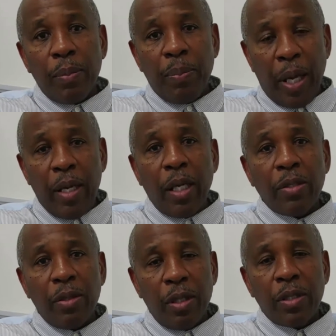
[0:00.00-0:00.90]
pay
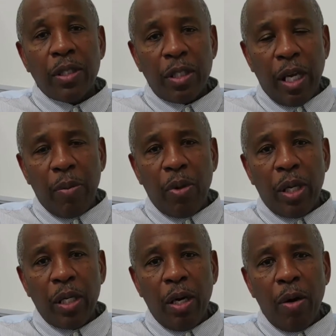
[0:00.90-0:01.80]
us the sustainable
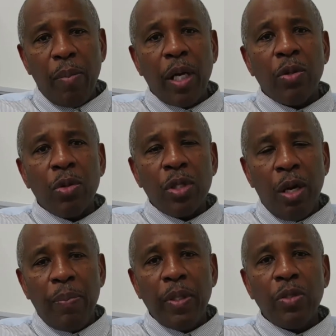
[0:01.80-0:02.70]
income, and those
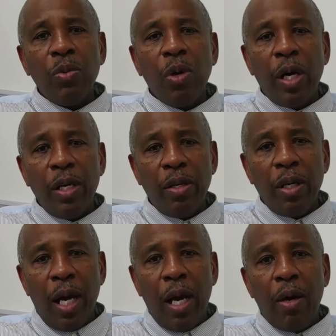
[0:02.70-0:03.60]
companies who are here
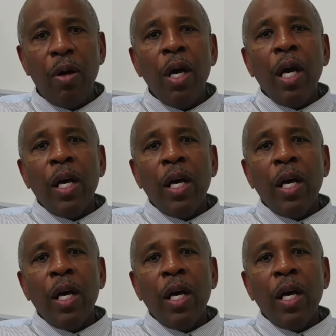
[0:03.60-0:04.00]
now,